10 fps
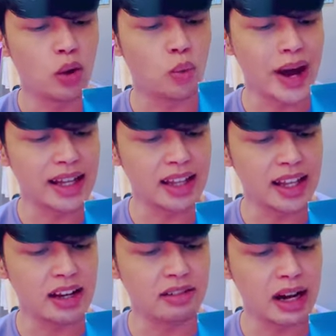
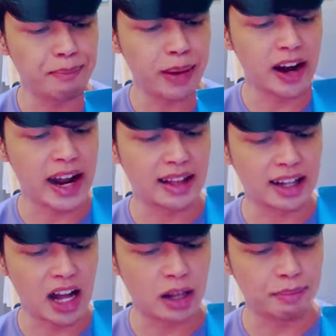whitening, repair, and
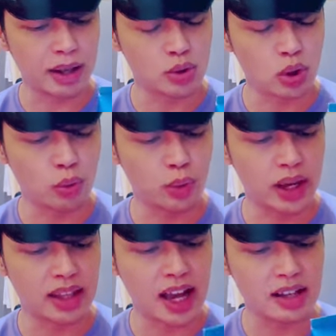calming. So
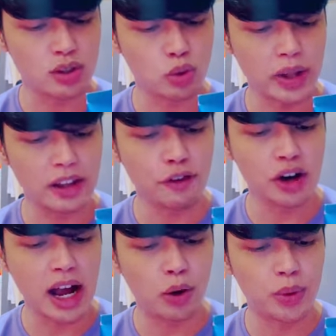it has
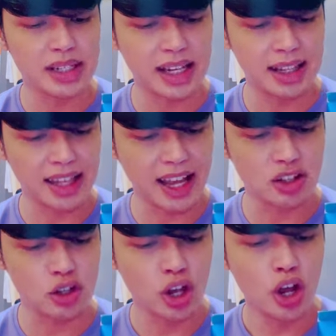24 hours
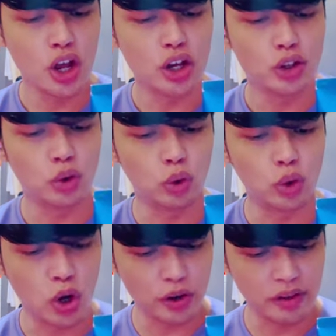intense
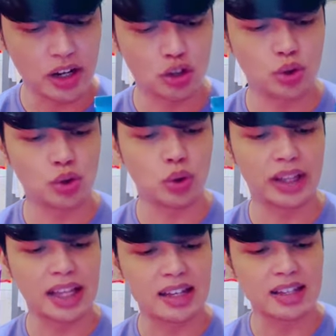nourish. So
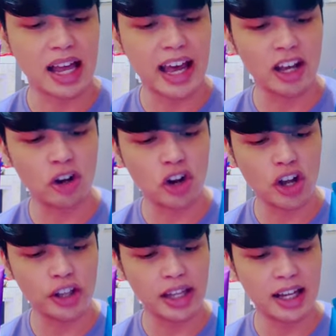it has
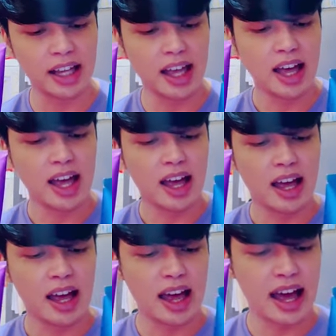hyaluronic
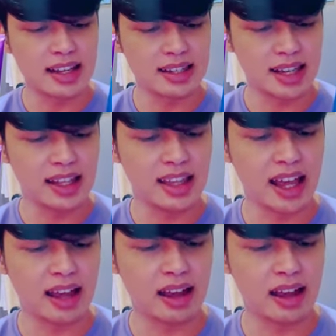acid